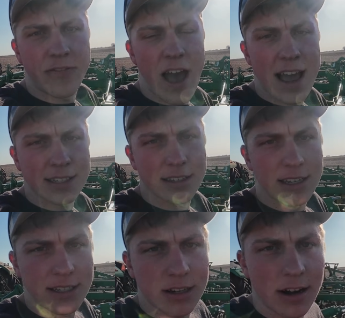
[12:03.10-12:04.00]
fastly
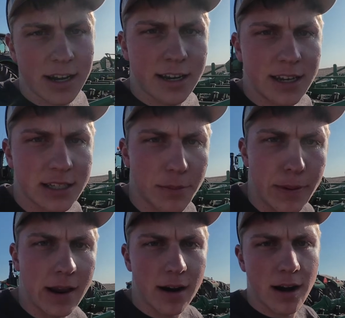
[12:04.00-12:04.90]
starting to
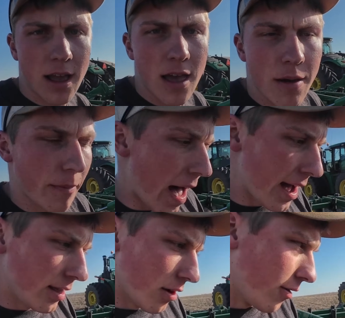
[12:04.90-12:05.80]
disappear
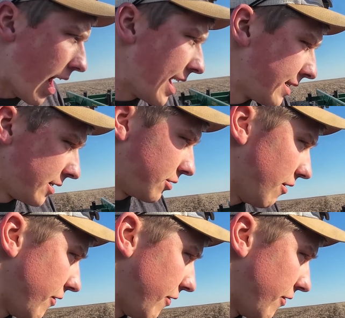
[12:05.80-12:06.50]
behind the horizon, so I